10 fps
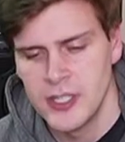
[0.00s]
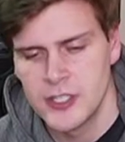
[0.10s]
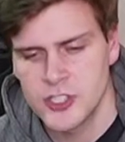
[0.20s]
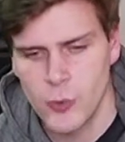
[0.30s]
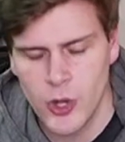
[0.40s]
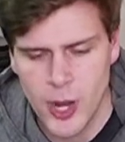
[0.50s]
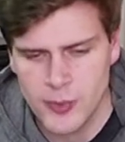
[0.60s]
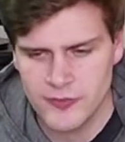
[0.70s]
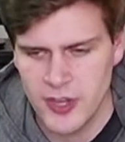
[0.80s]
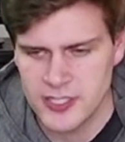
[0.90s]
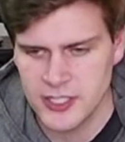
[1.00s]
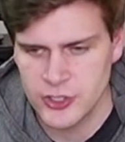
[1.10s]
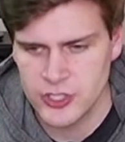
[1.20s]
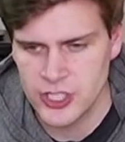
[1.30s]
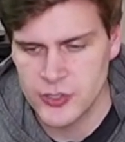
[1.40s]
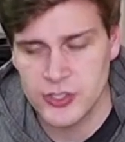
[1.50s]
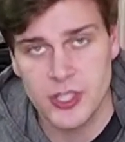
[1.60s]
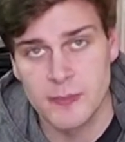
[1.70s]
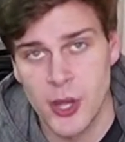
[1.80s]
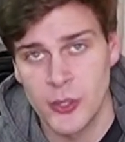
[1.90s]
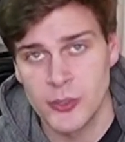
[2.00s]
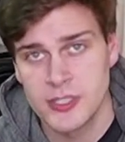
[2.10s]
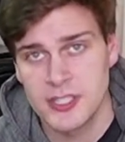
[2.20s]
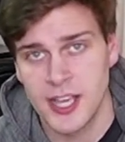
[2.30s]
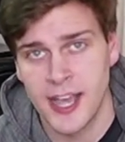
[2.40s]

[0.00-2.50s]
So when I was first introduced to the modes,